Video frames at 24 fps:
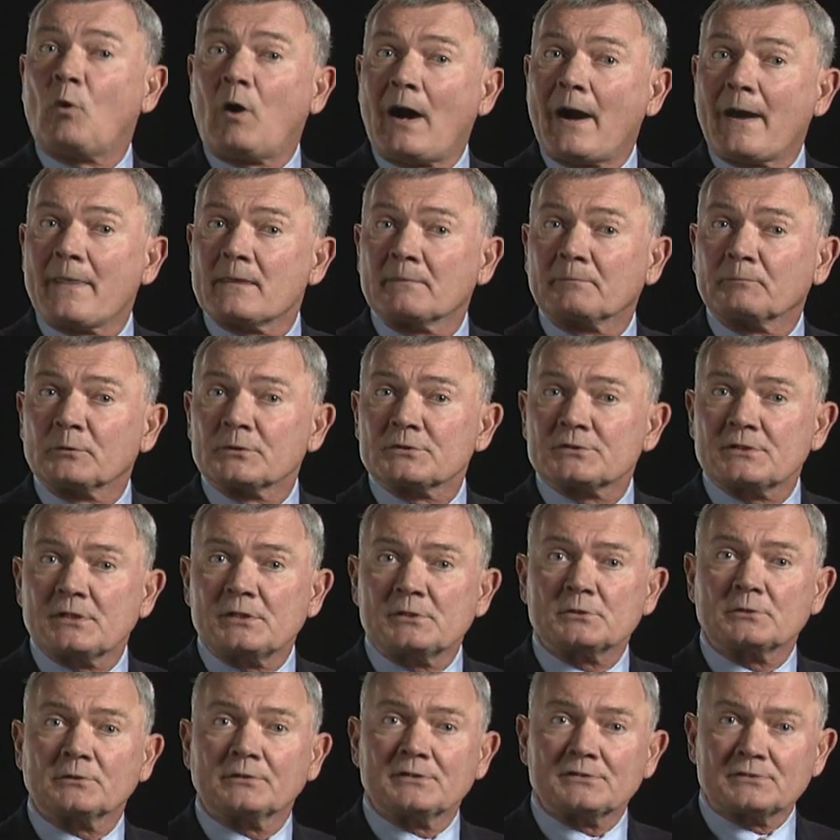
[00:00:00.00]
why the
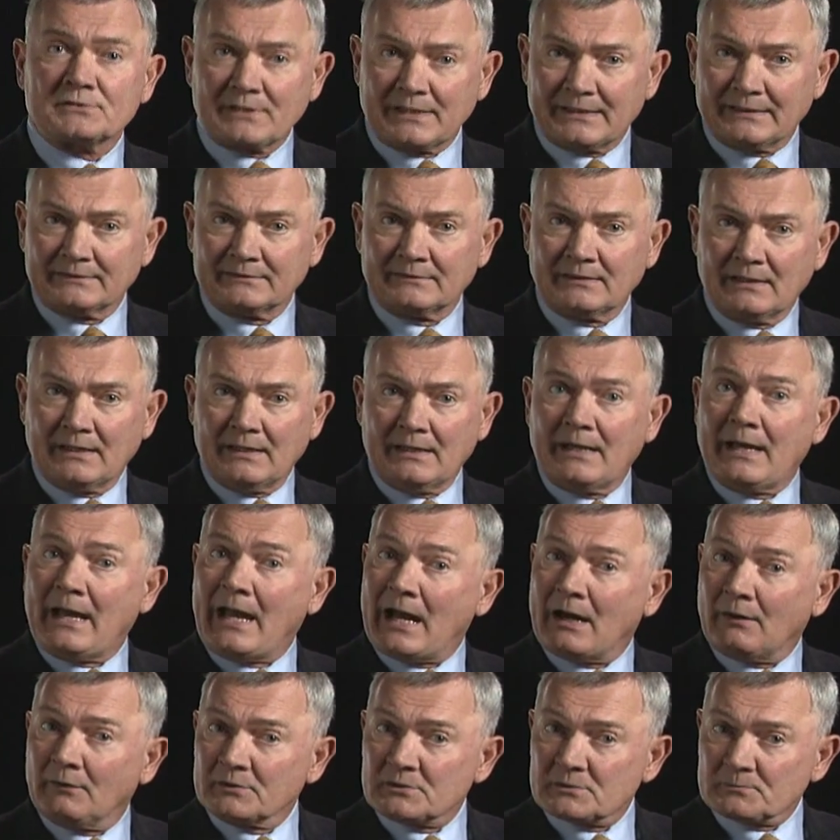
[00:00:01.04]
procedure is needed,
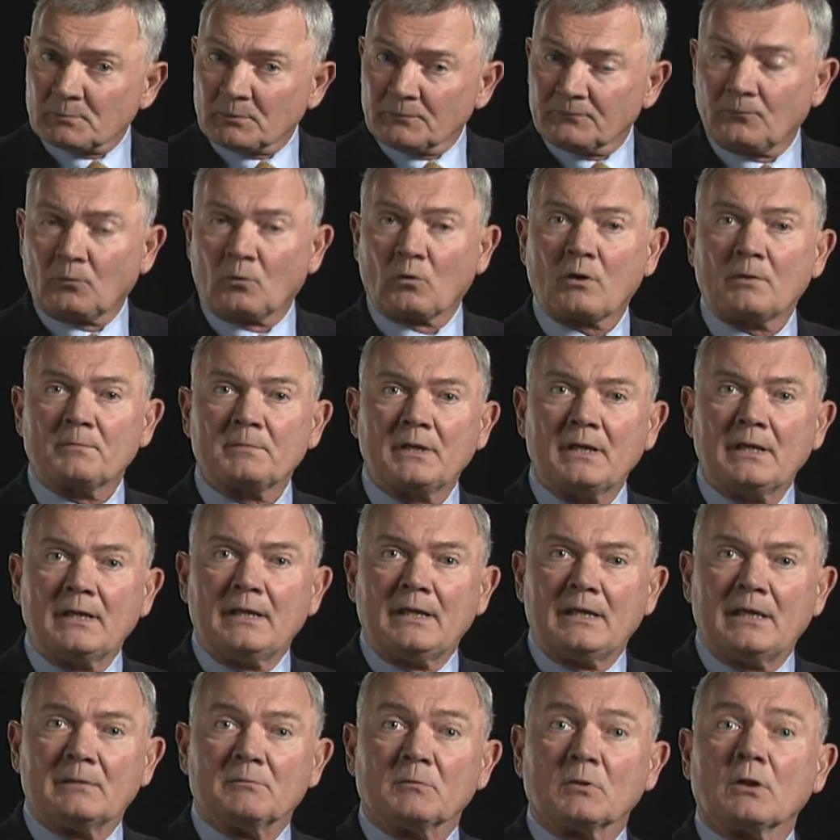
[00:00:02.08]
how it's performed,
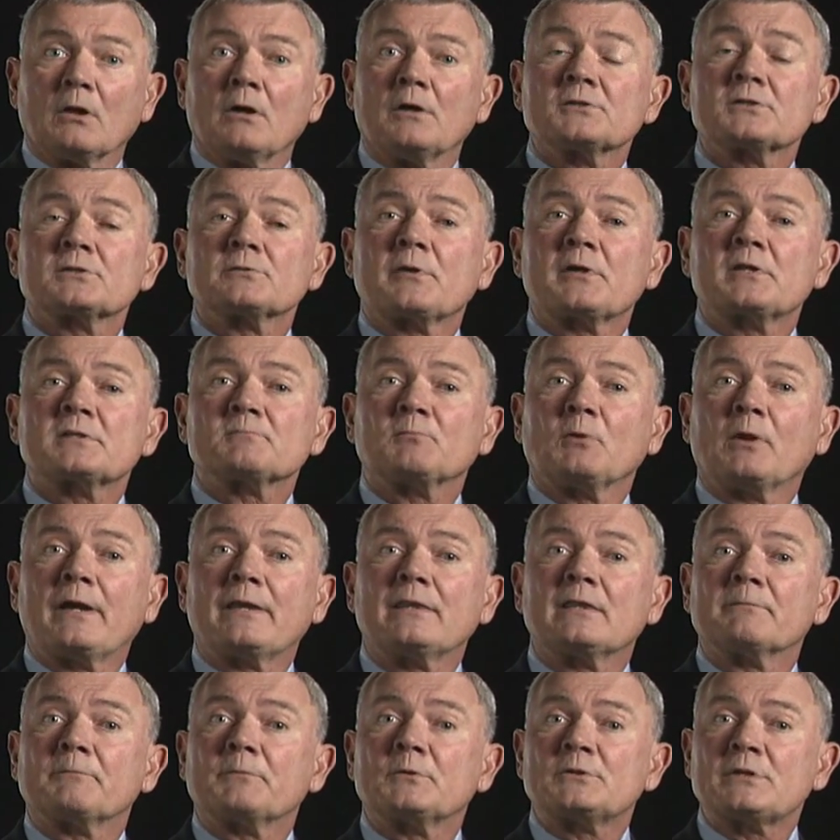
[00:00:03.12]
and will also
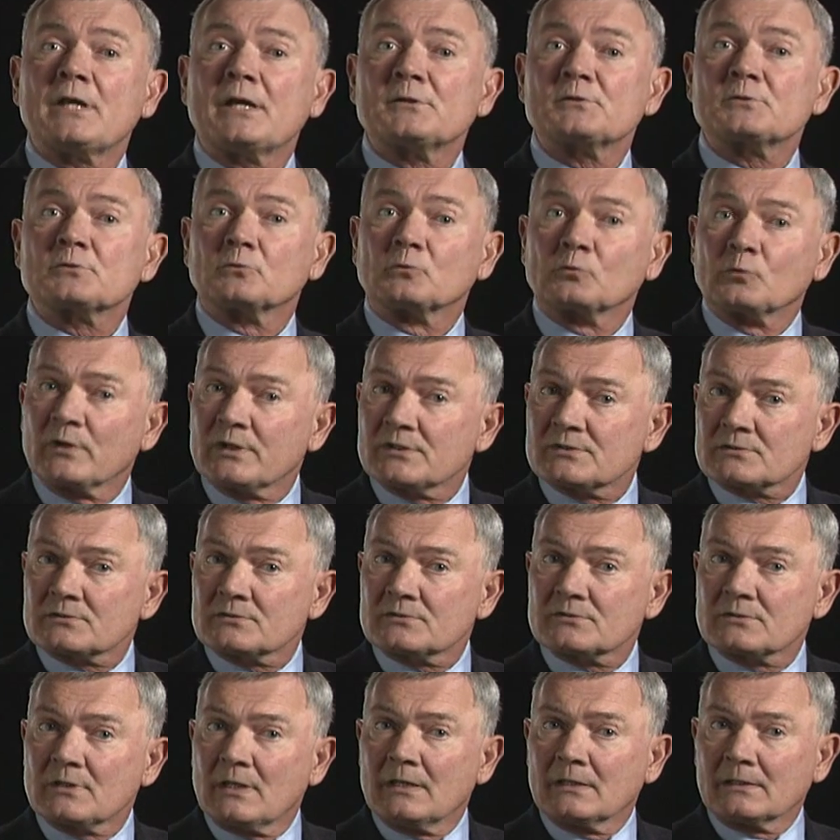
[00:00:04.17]
explain the potential
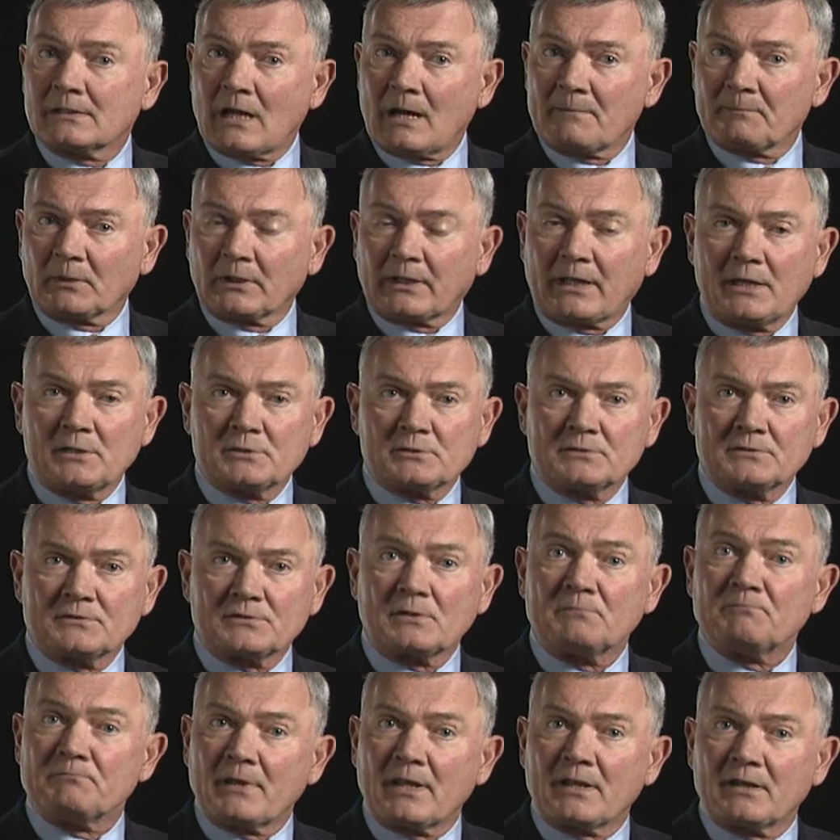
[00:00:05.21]
risks, complications,
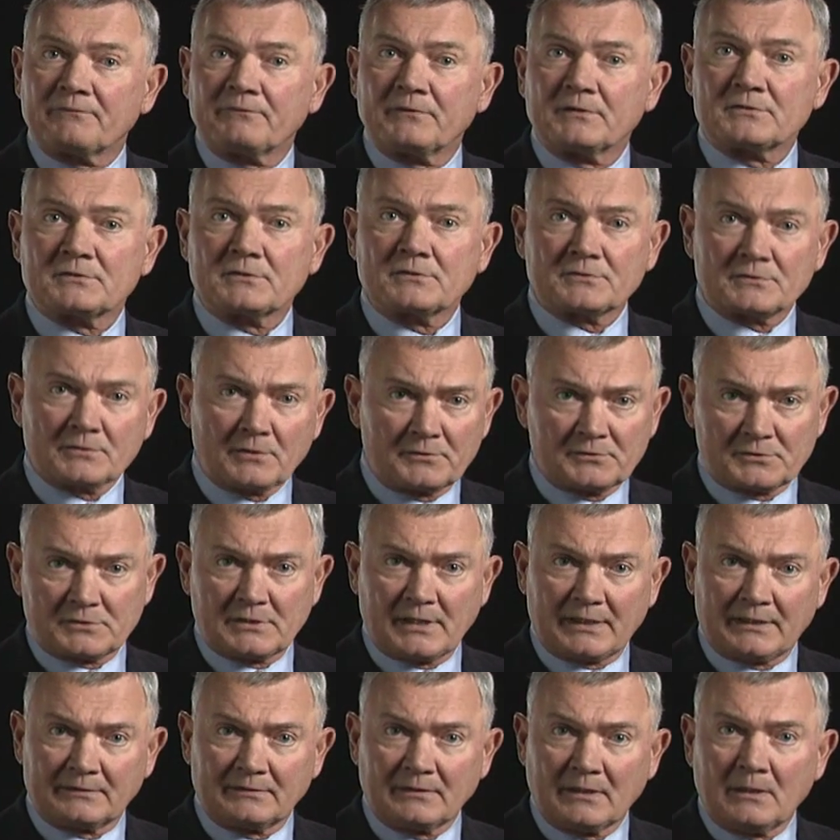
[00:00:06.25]
and benefits
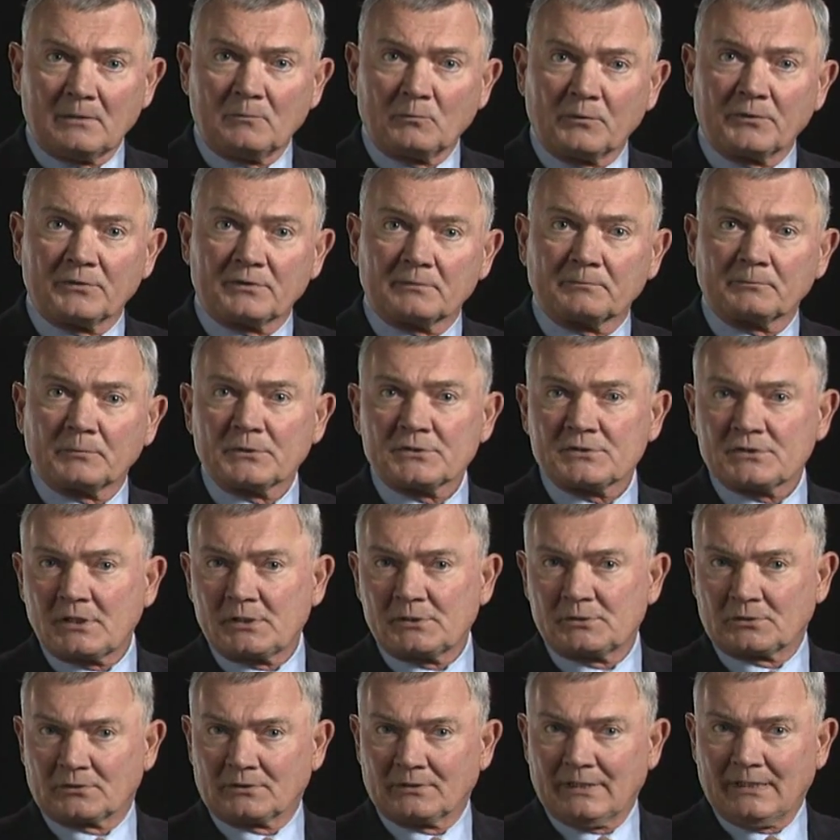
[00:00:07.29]
associated with the
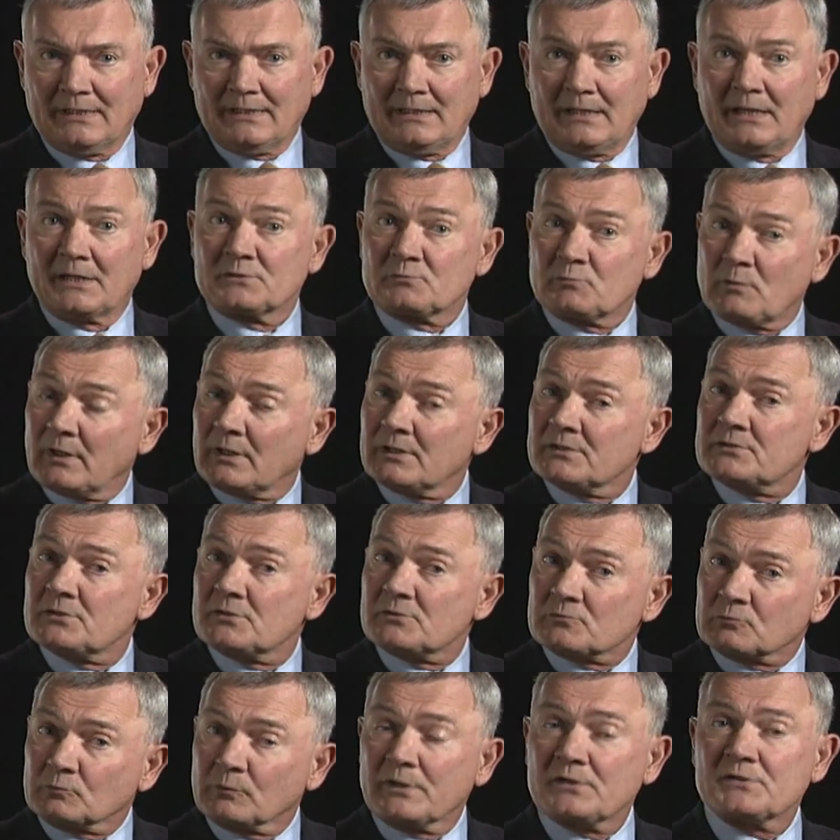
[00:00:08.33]
procedure, as well as
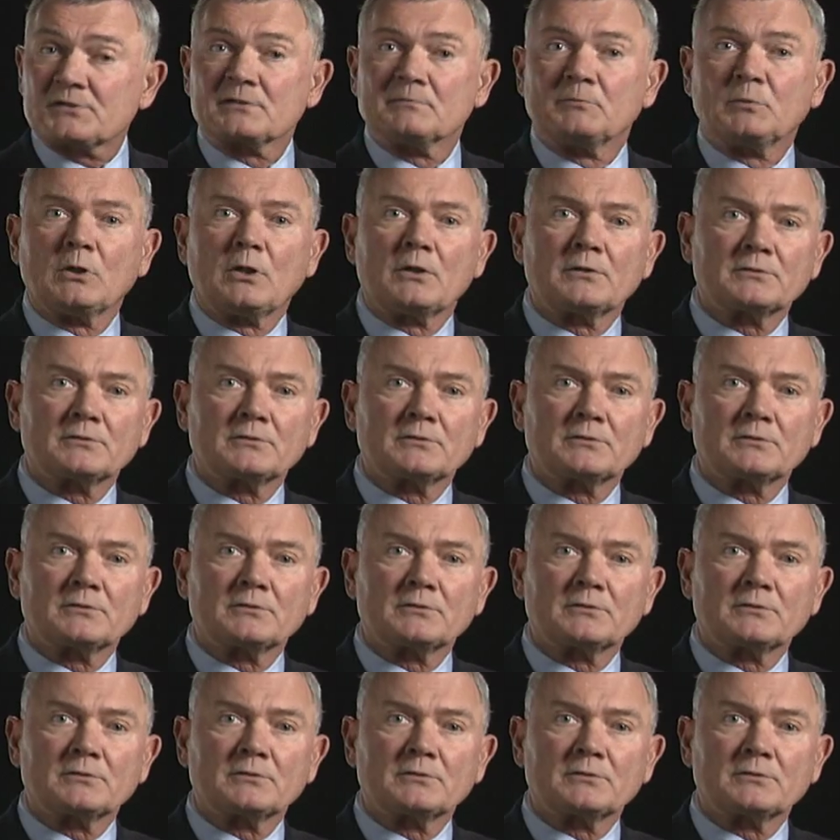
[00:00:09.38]
its reasonable